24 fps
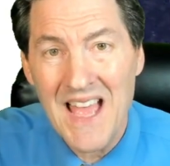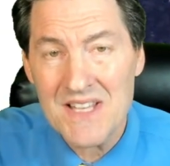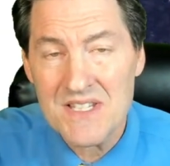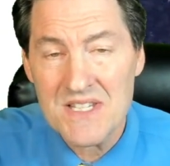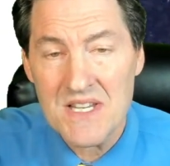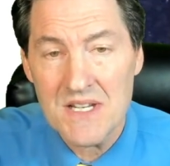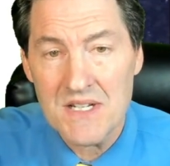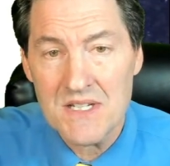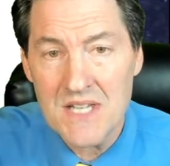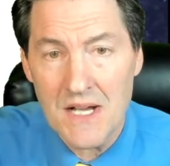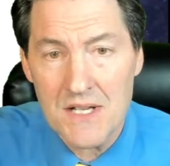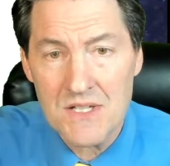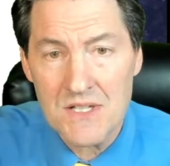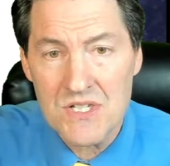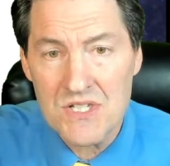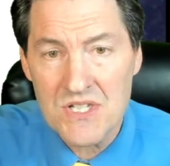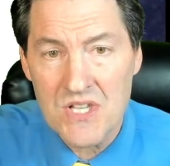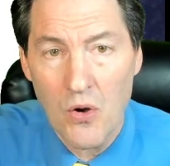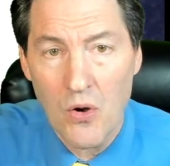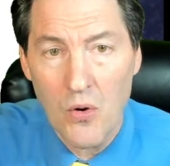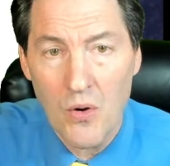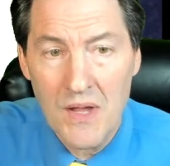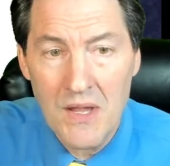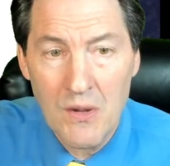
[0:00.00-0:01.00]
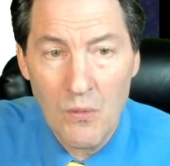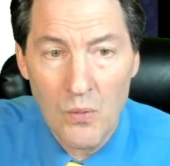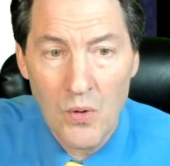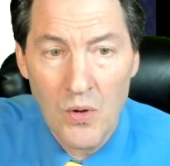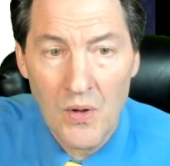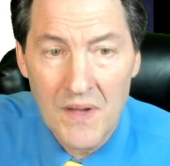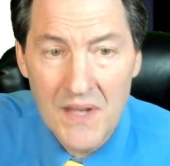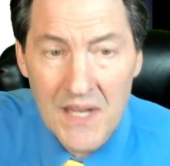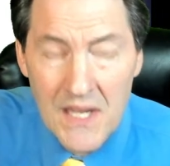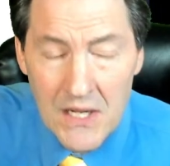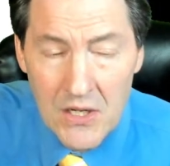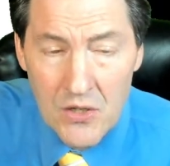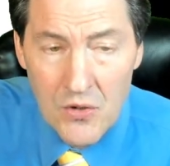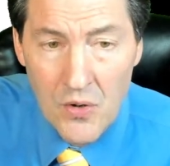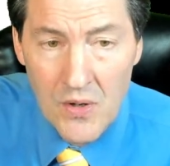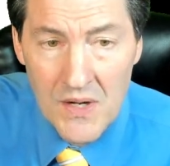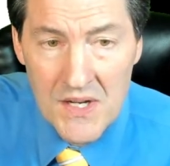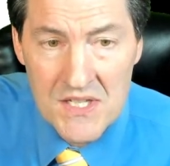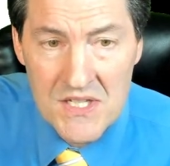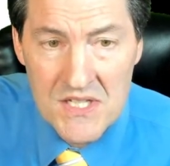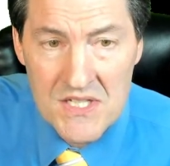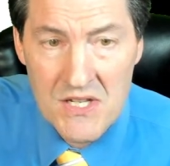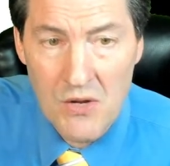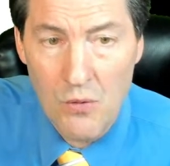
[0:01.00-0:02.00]
As it does so, it will
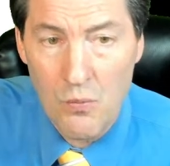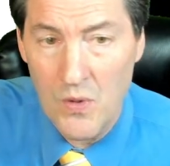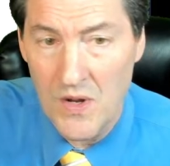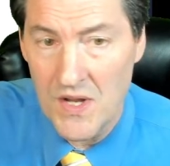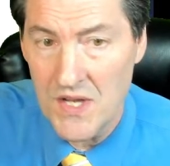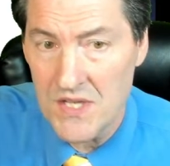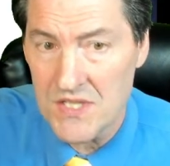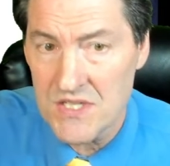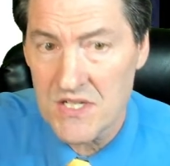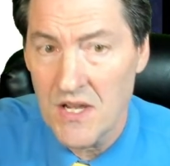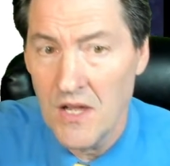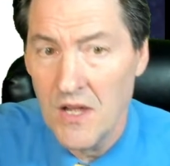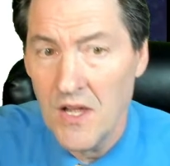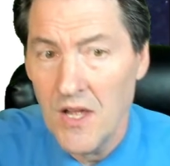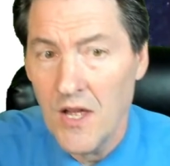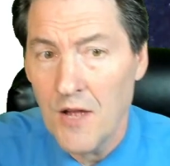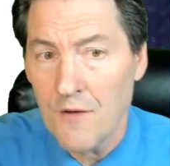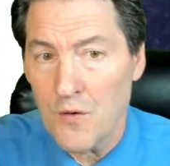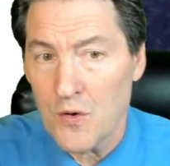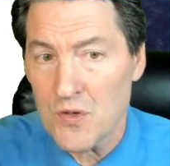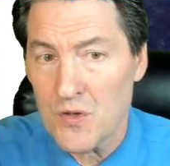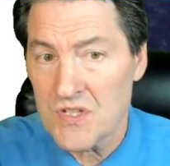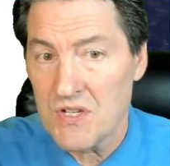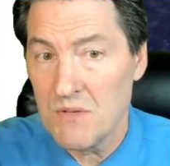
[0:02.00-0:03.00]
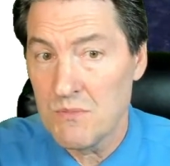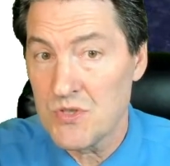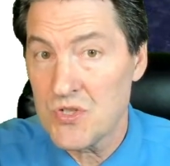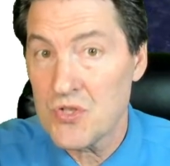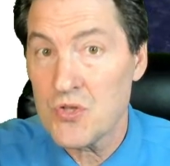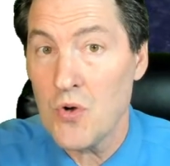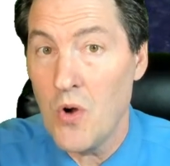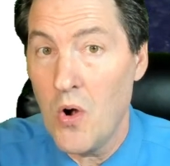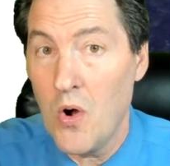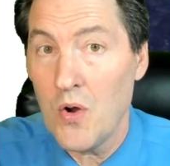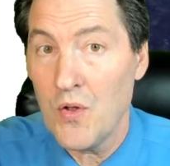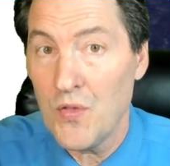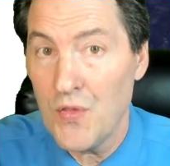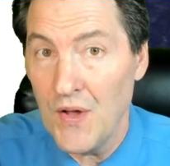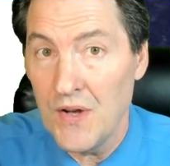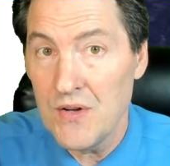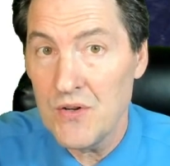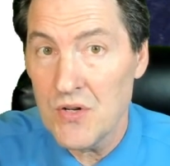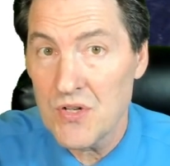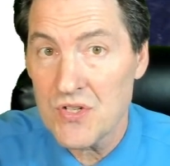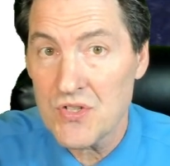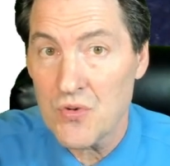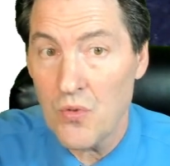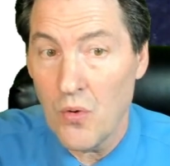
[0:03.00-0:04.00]
increase the risk for some strong
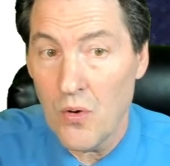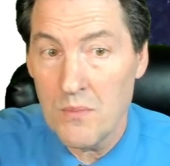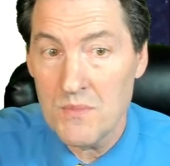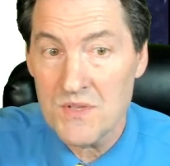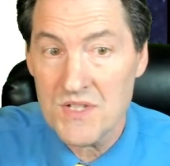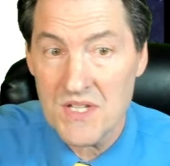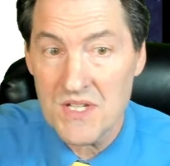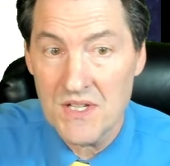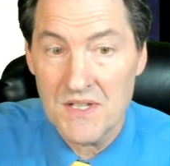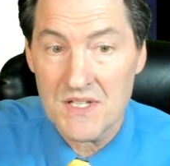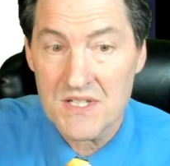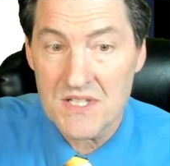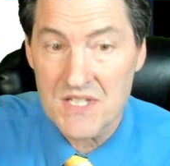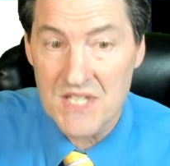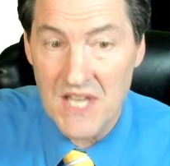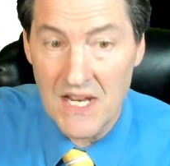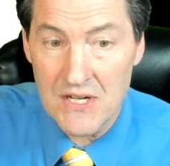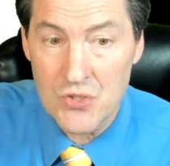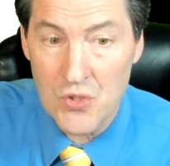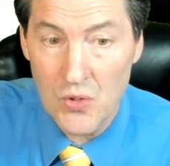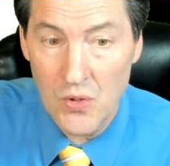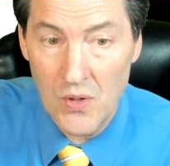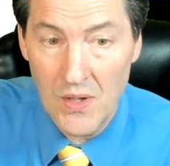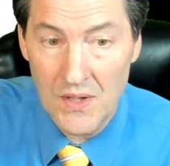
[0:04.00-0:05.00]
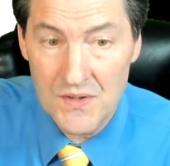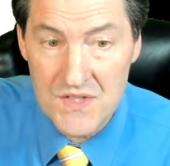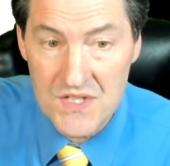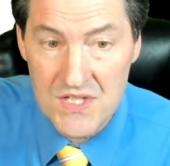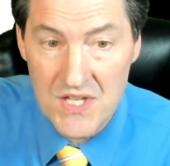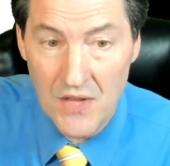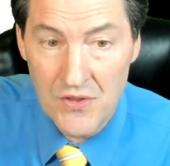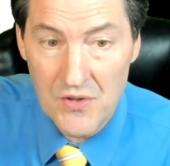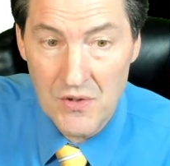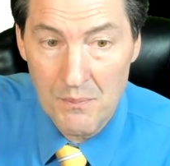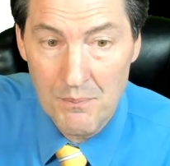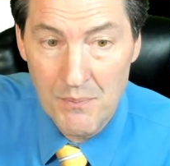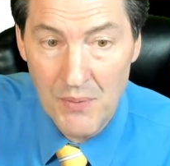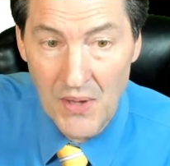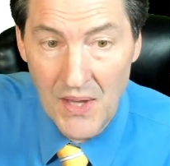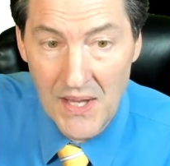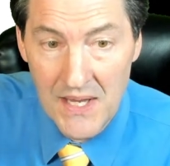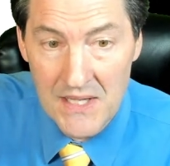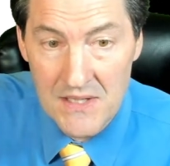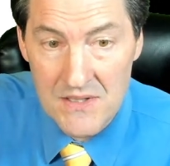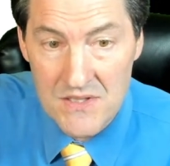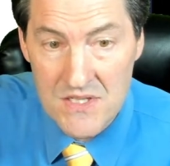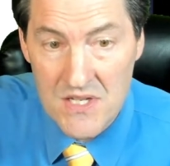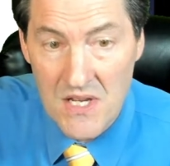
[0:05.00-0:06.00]
thunderstorms in the central and southern
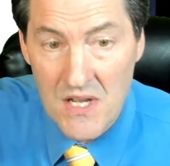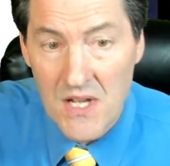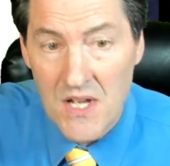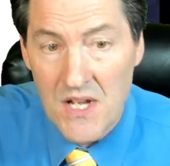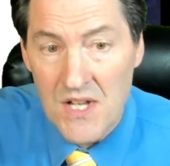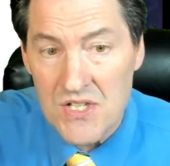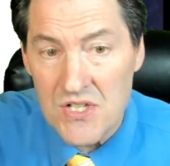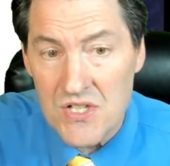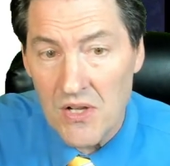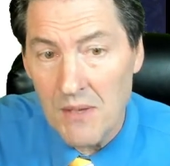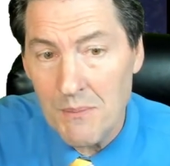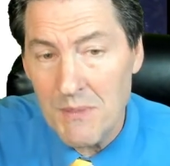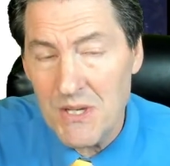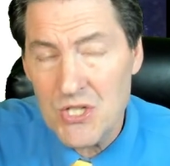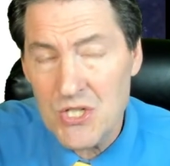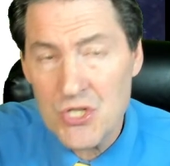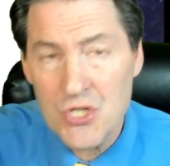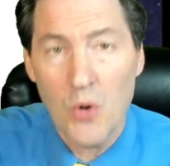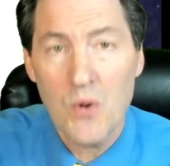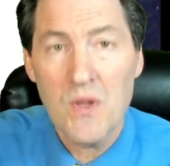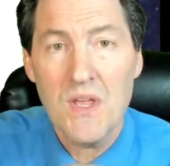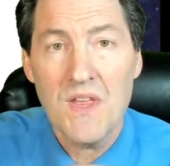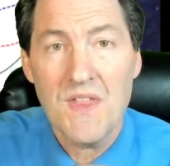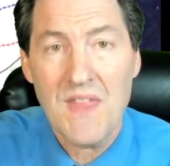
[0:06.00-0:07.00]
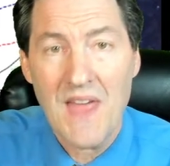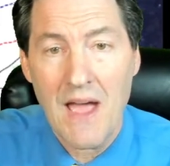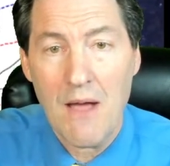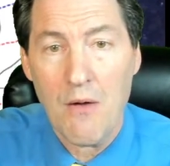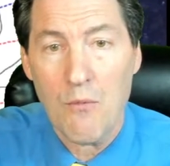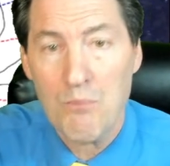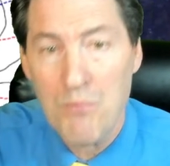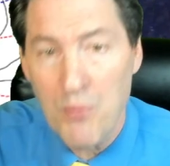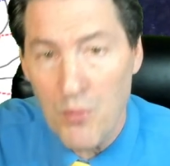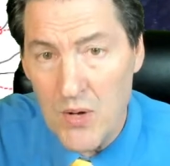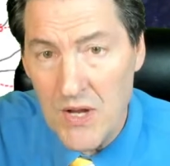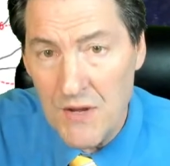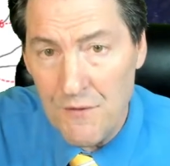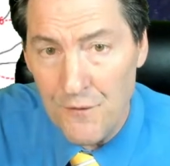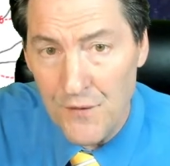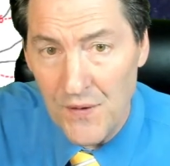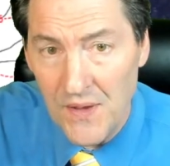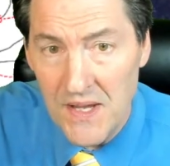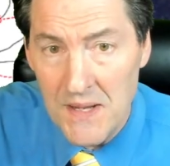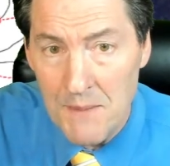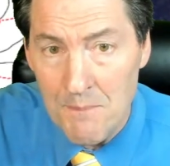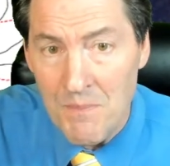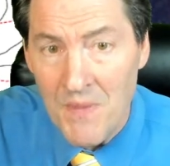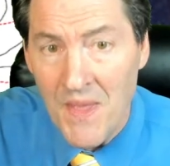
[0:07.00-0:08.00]
plains. Now, let me show you that
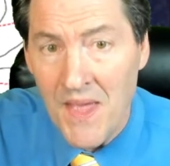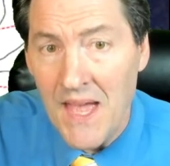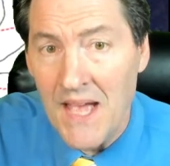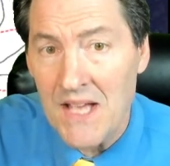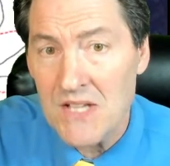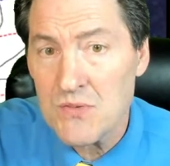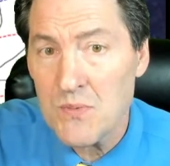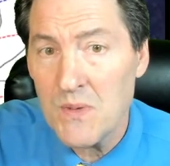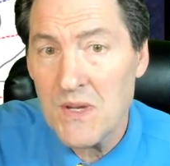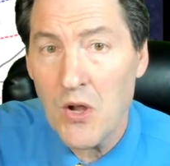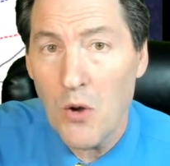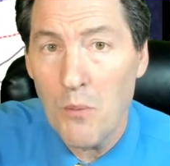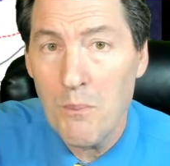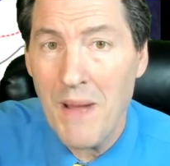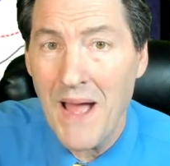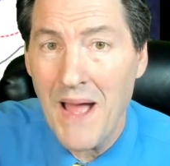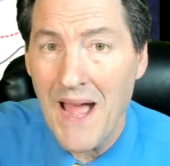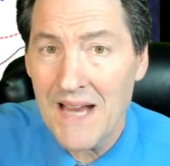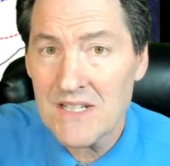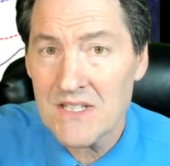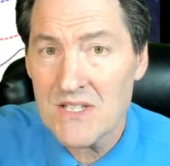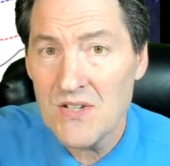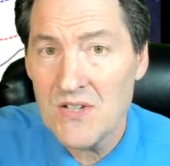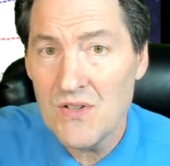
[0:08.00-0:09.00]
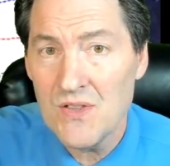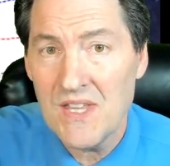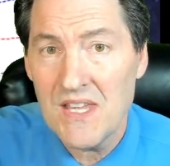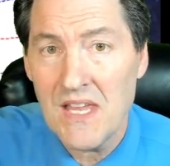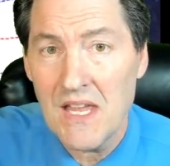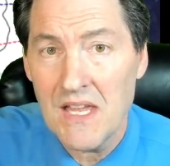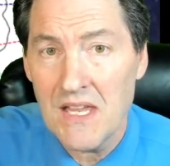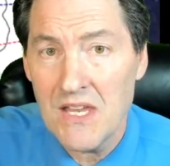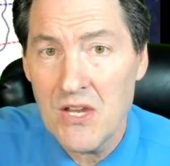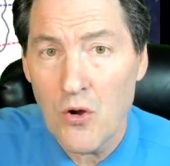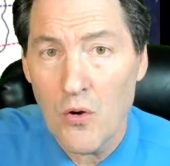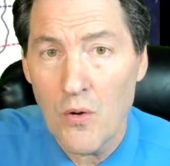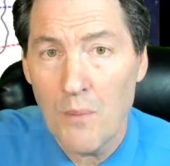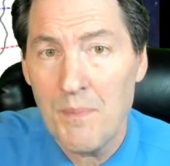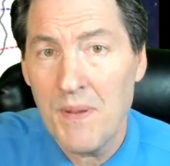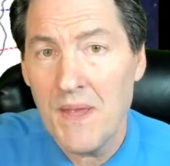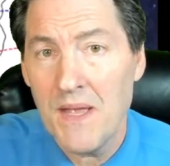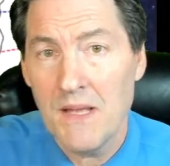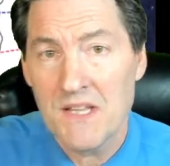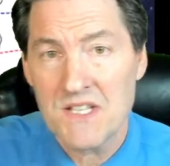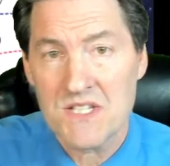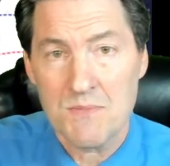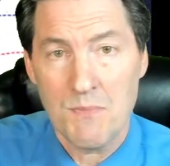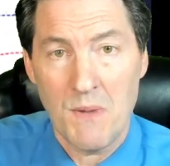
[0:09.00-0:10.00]
briefly as we go back to the
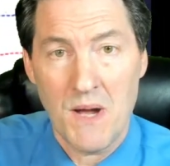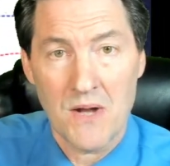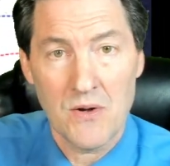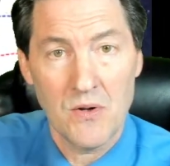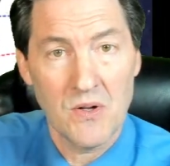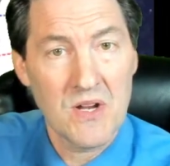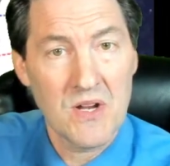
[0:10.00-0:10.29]
Europeans model.